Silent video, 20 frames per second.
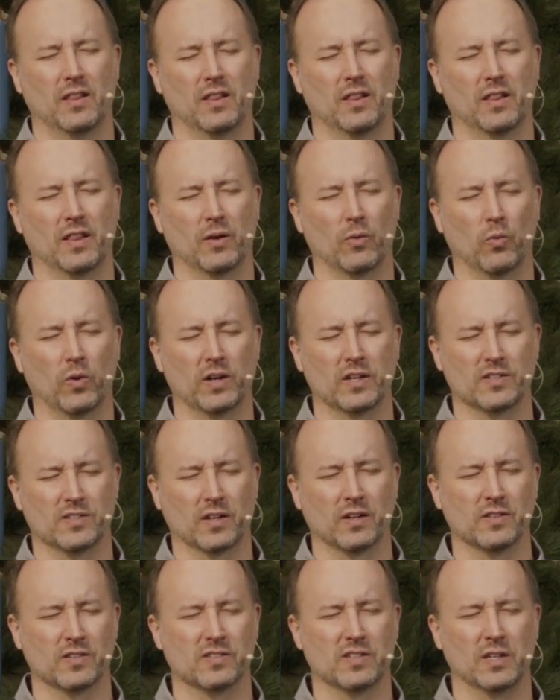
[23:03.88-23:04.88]
that what is
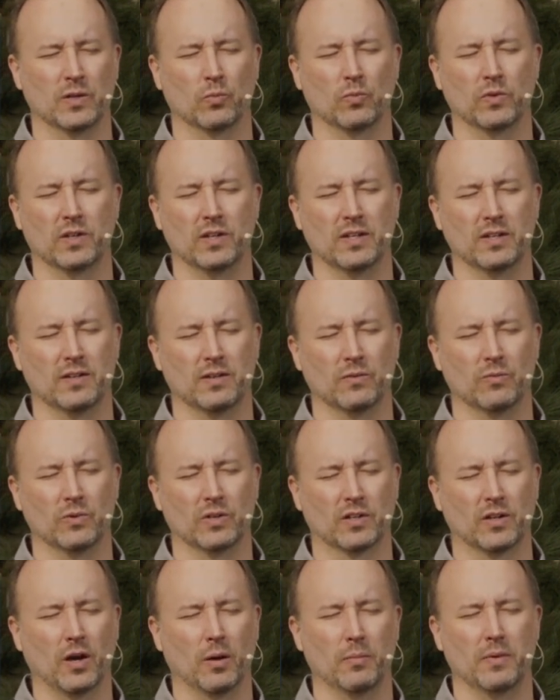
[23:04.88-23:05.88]
unseen would, would
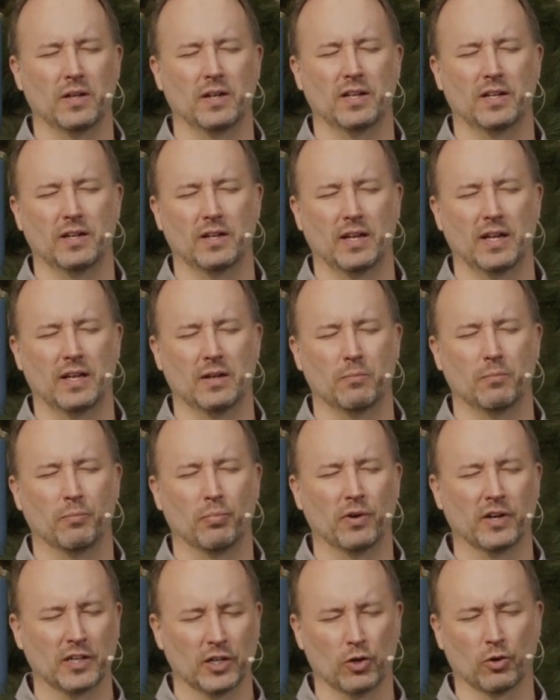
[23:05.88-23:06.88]
come in and, and
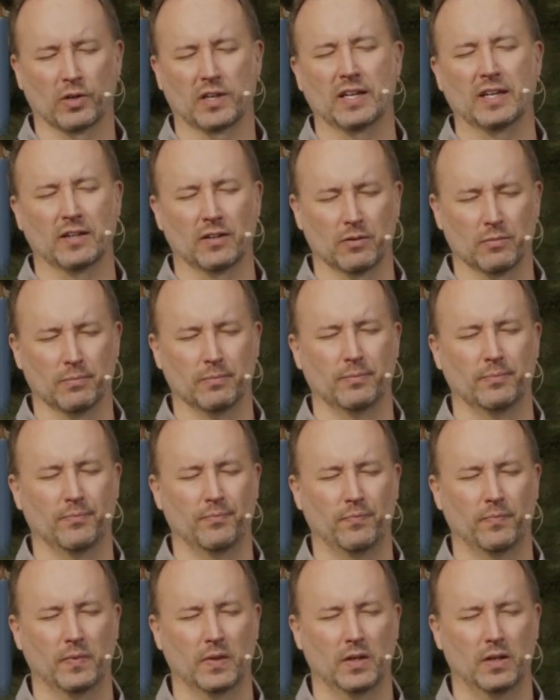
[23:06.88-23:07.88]
bring your kingdom.
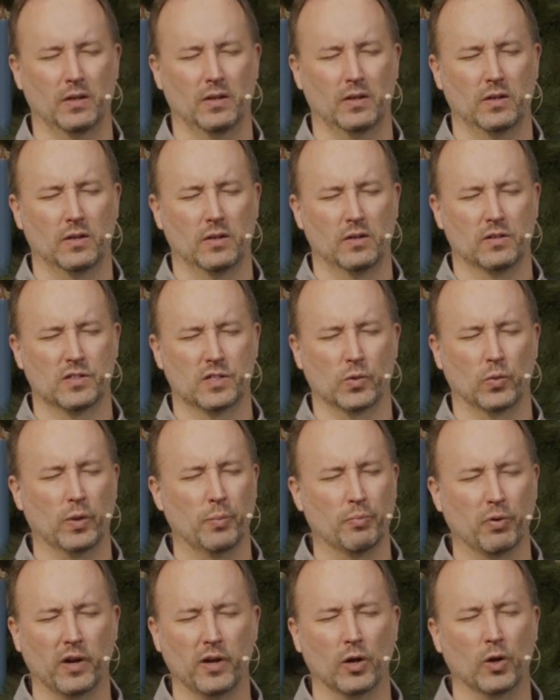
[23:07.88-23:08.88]
So we
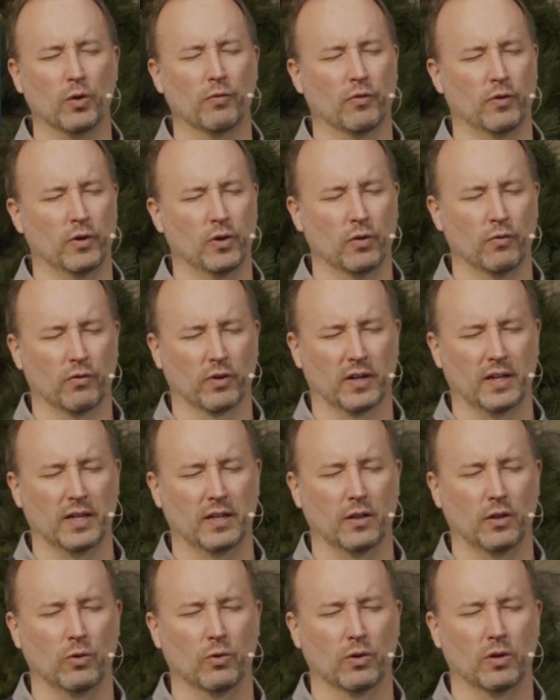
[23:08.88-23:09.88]
pray over and over
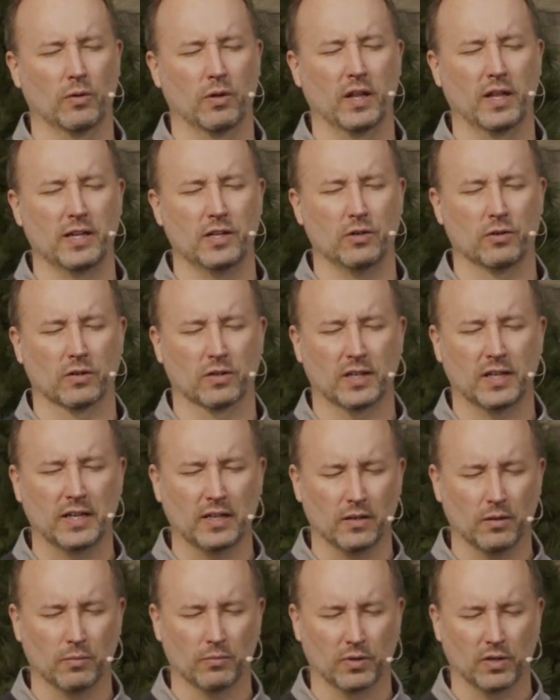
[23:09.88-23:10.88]
again, Lord, let your
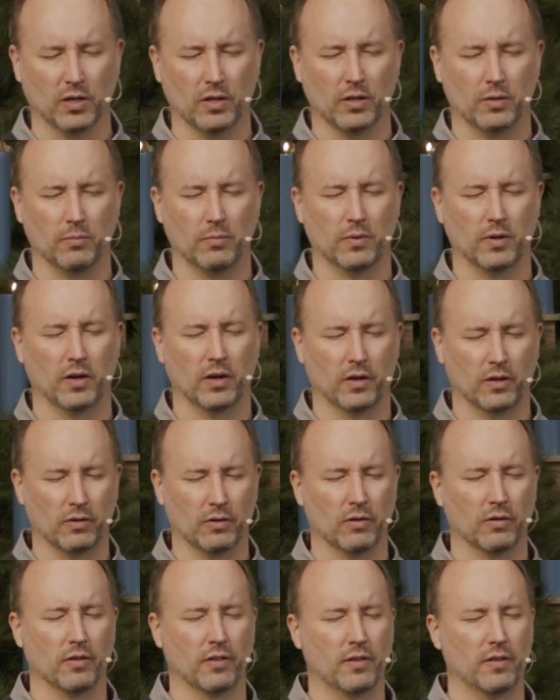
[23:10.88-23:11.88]
kingdom come on
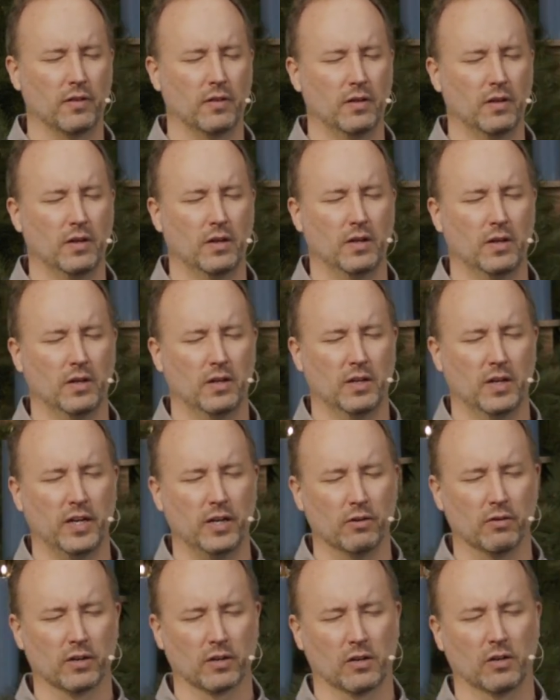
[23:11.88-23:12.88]
earth,
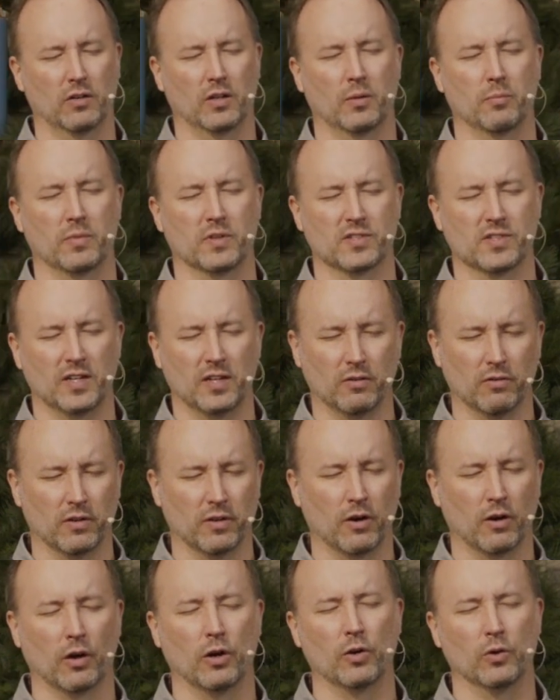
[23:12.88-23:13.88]
here in Columbus, here in
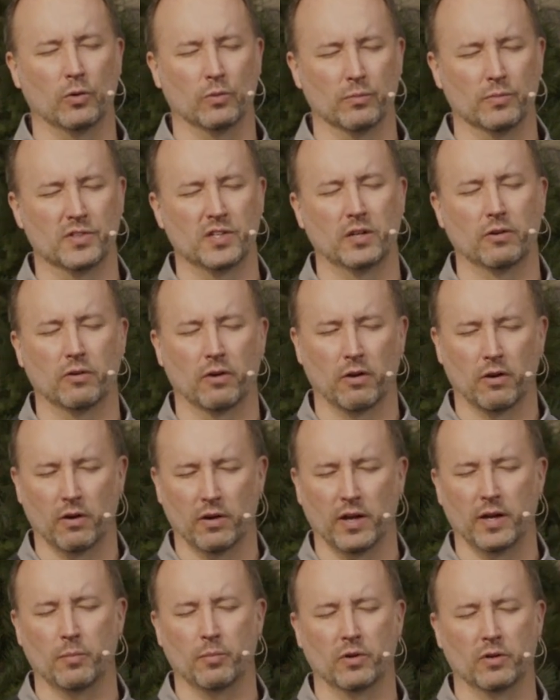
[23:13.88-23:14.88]
our homes, here in our
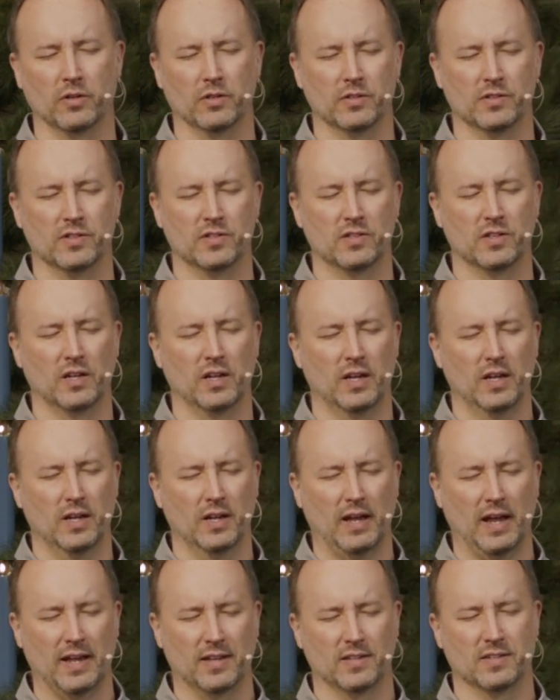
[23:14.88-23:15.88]
neighborhoods,
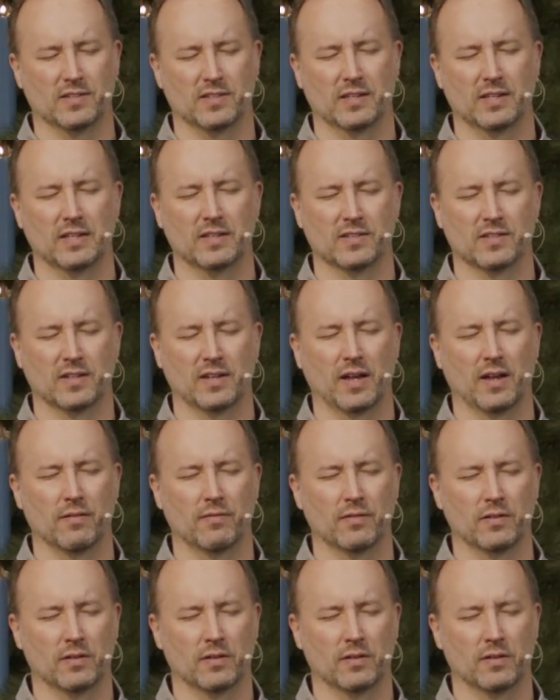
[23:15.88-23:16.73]
as it is in heaven.